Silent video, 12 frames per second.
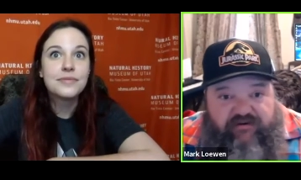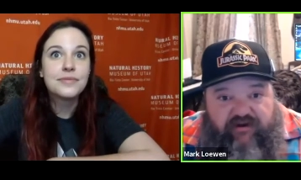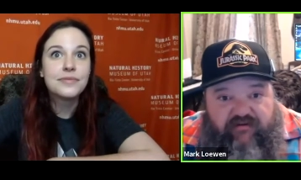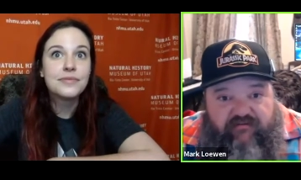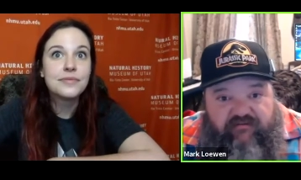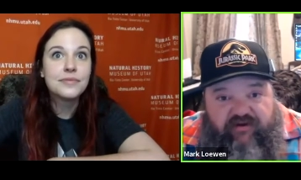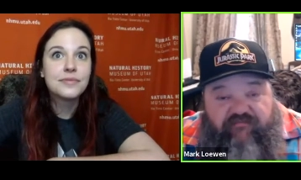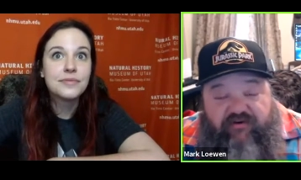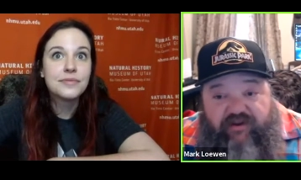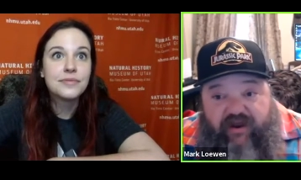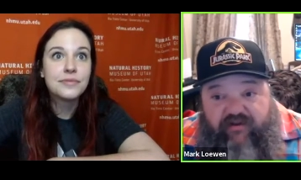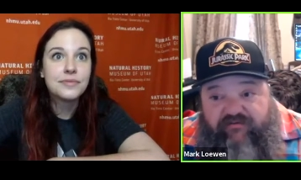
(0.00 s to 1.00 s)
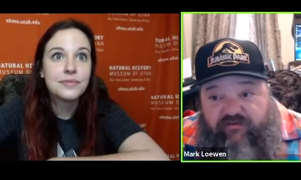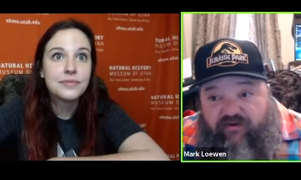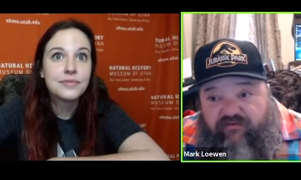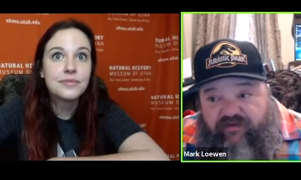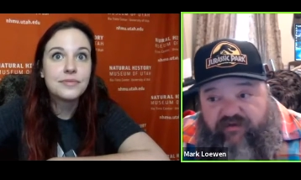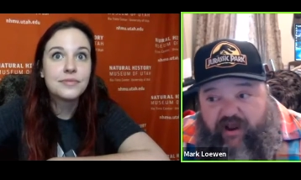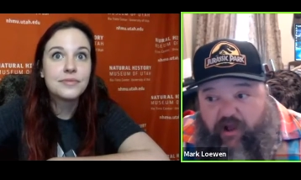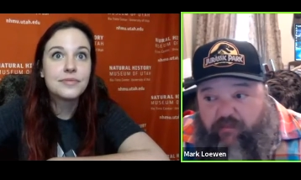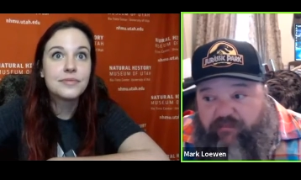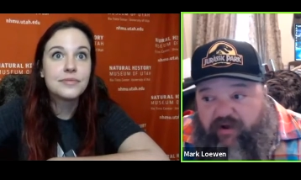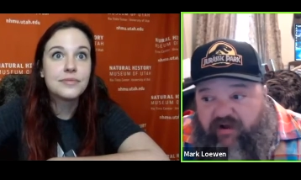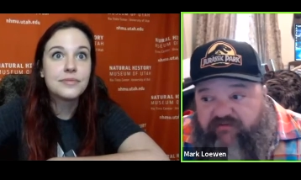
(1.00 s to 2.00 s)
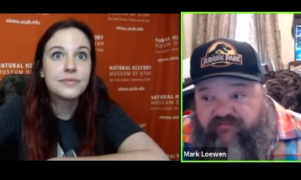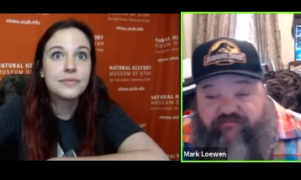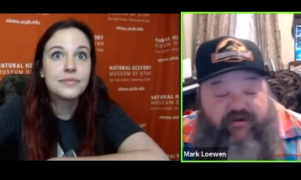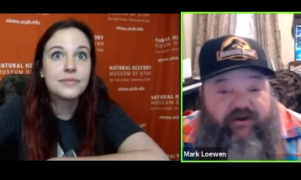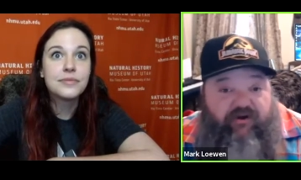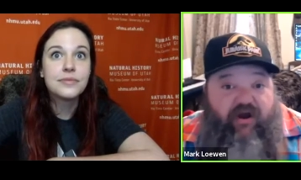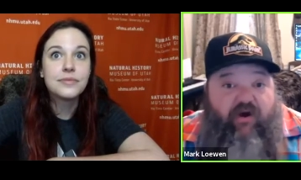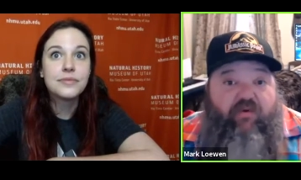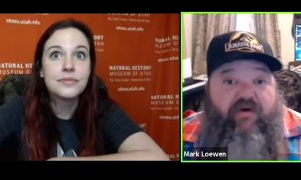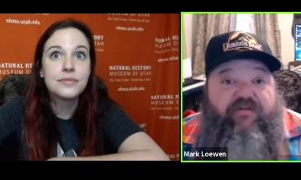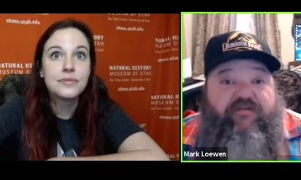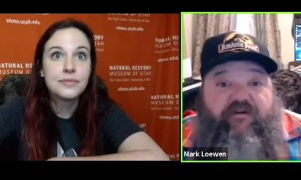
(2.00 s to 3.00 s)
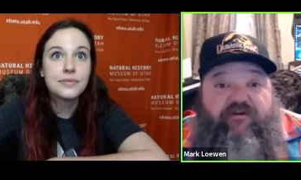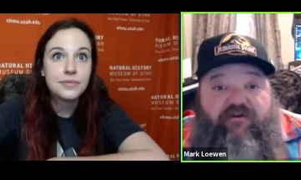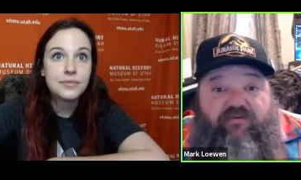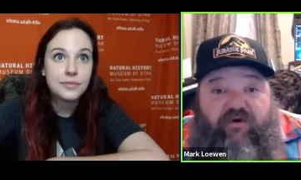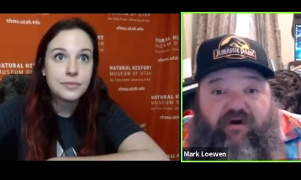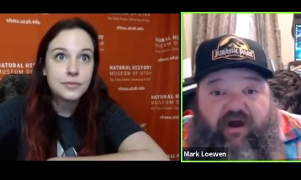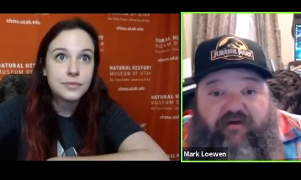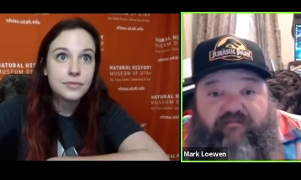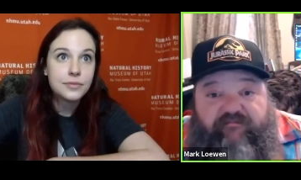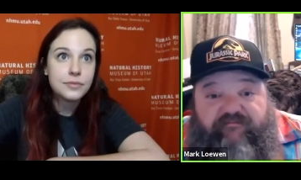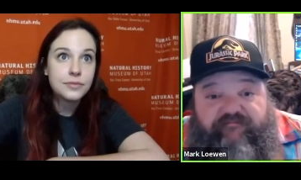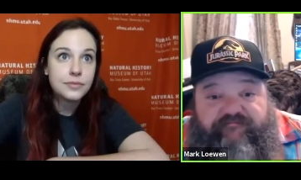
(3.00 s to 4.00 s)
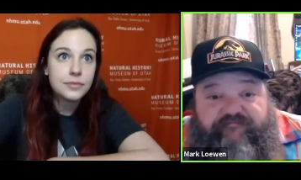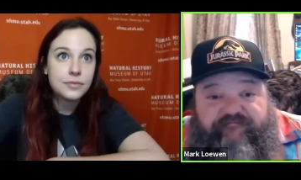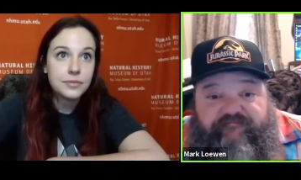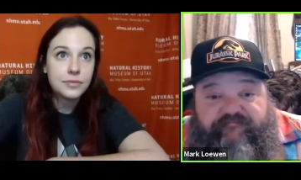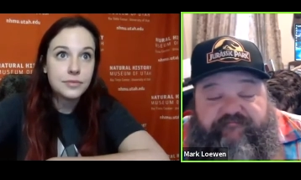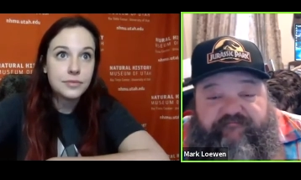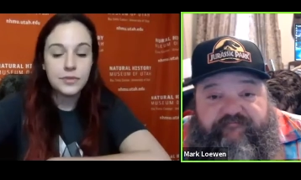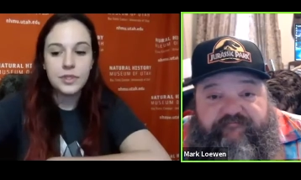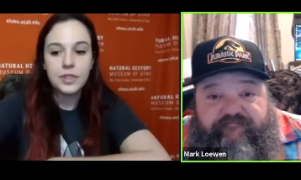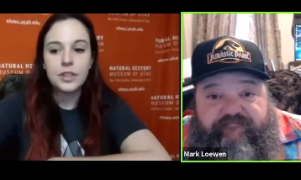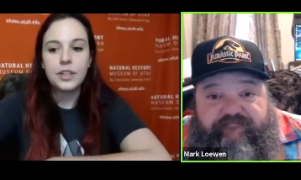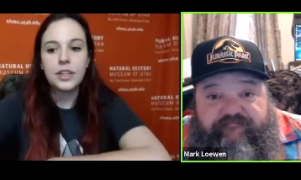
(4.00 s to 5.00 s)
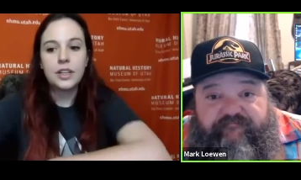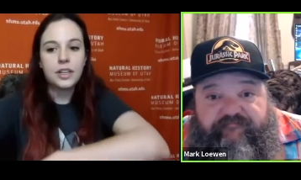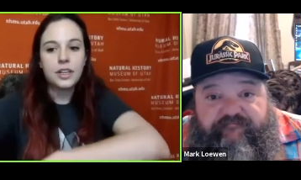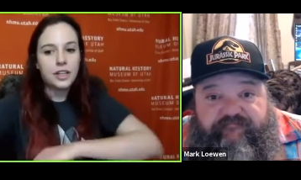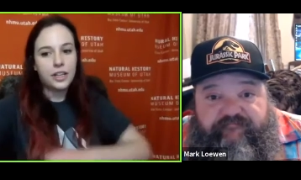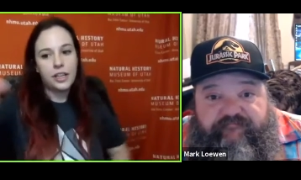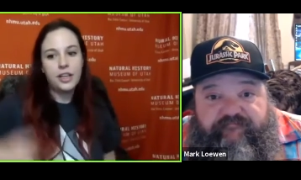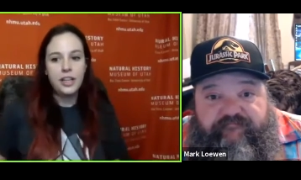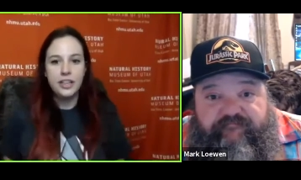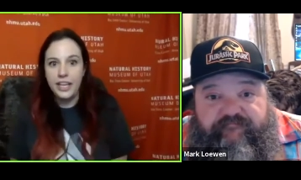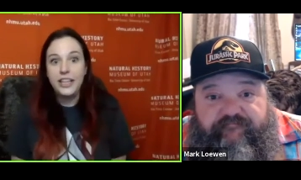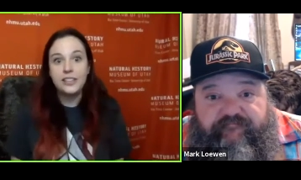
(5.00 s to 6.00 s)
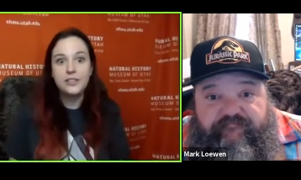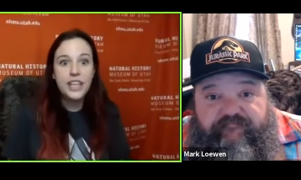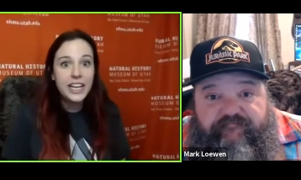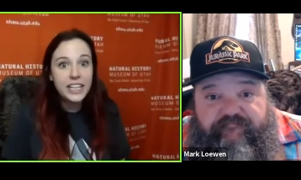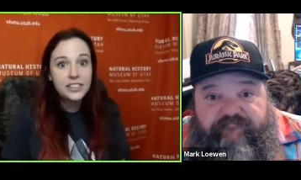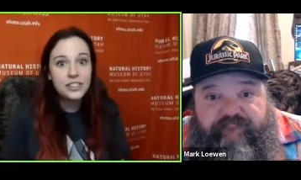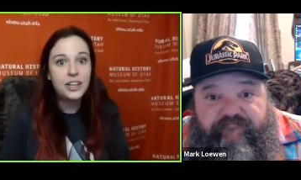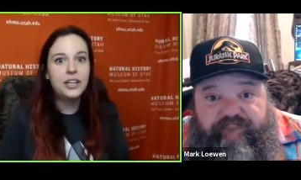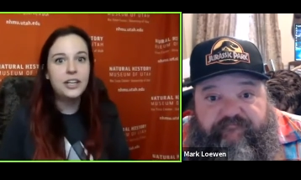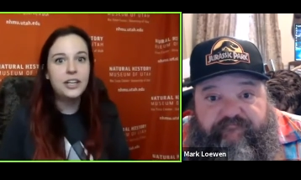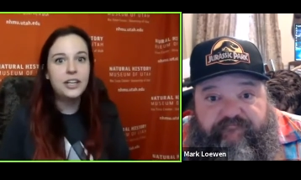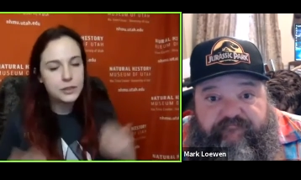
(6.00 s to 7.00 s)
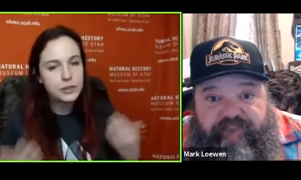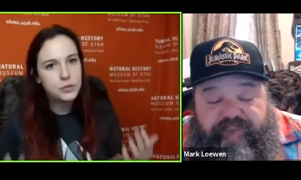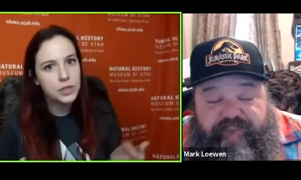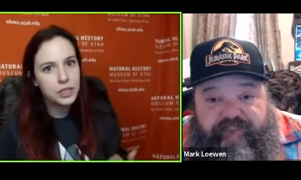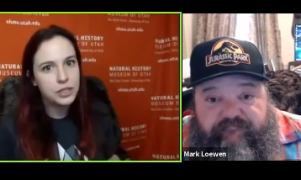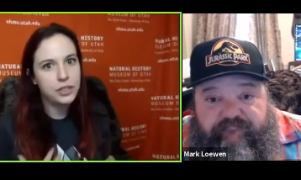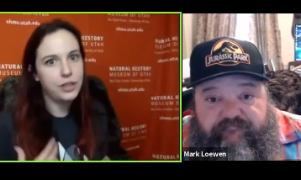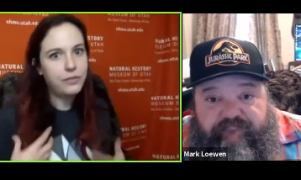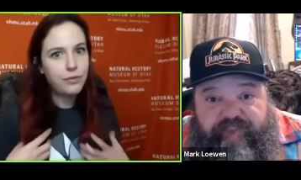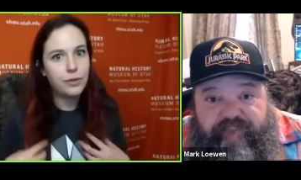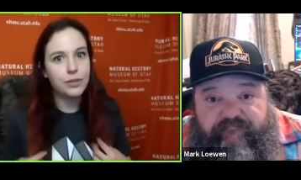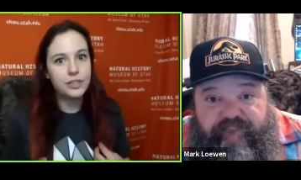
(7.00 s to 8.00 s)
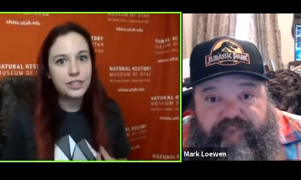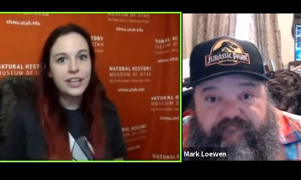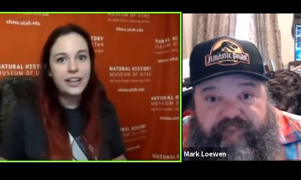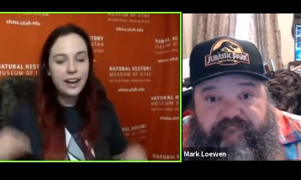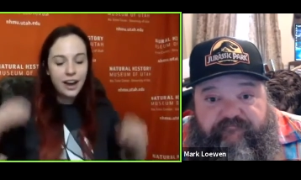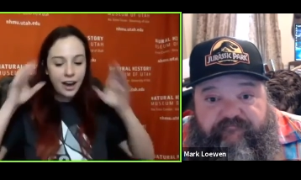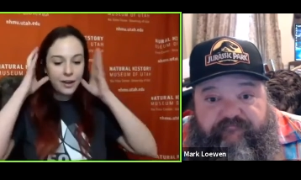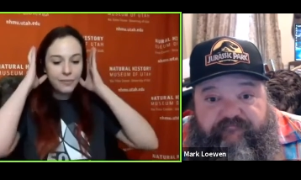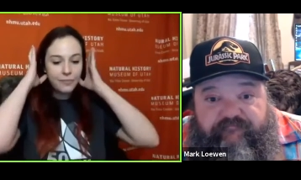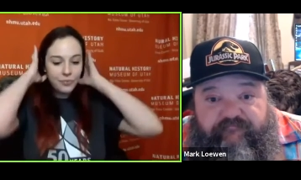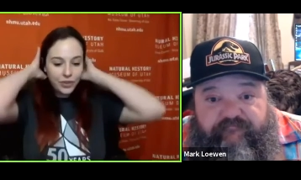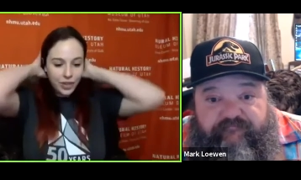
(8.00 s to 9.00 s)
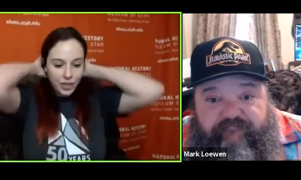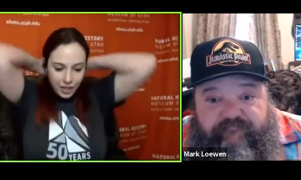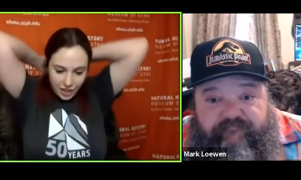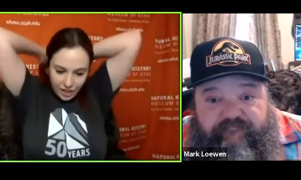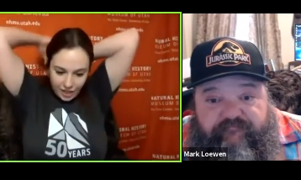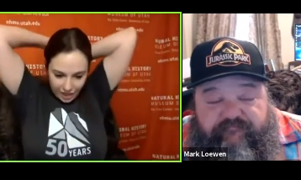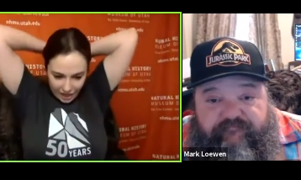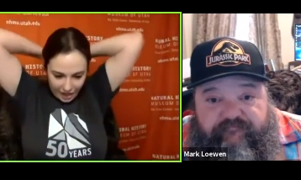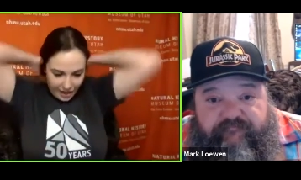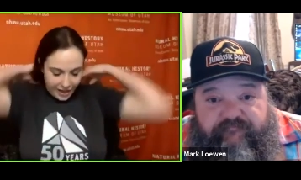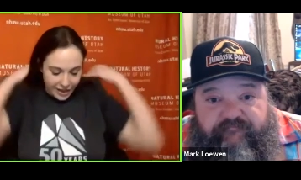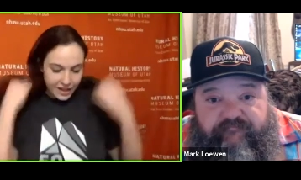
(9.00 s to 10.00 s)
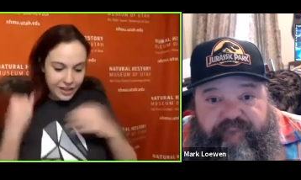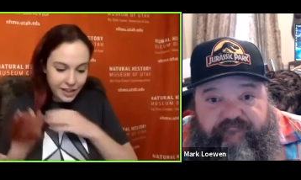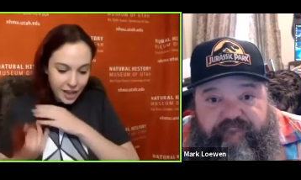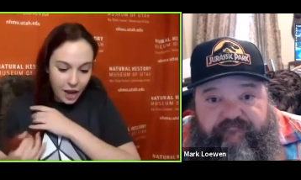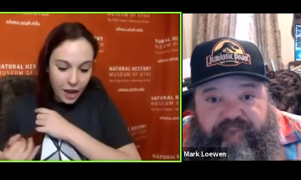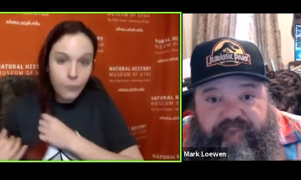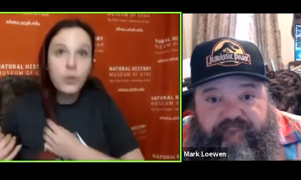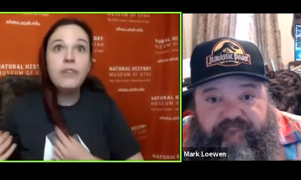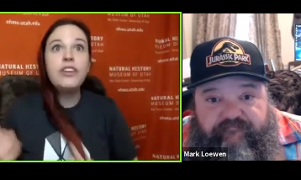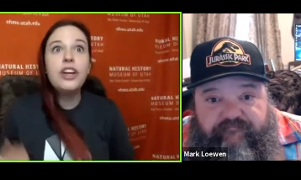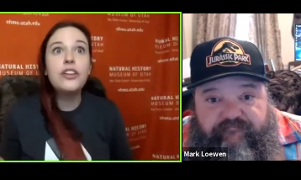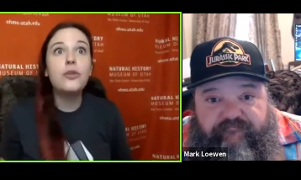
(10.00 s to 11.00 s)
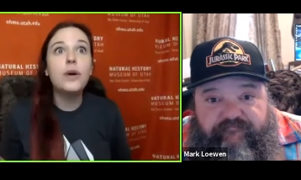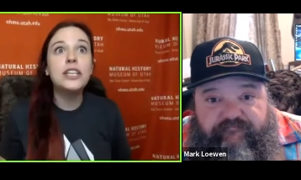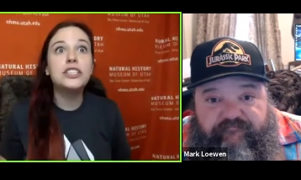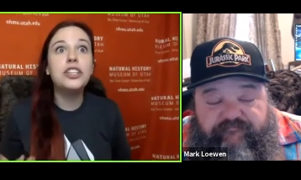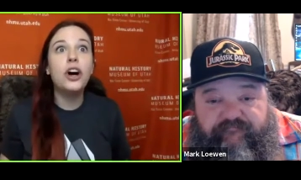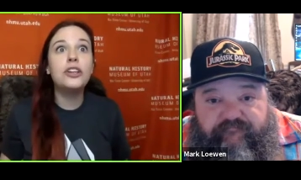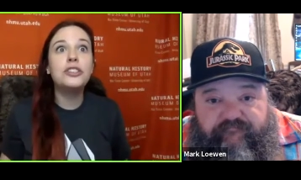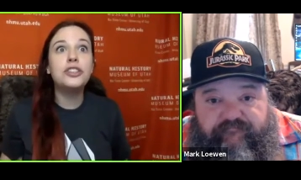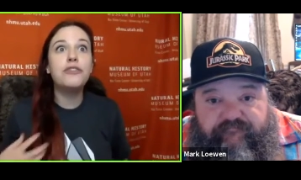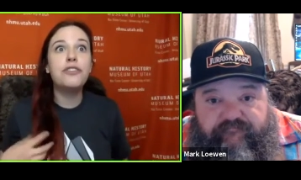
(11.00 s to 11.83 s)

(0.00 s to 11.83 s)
Speaker 1: di different dinosaurs that help us figure out whether they're new or not.
Speaker 2: Thanks for that answer. I know Grace was really looking forward to that. Um, uh, we have another question also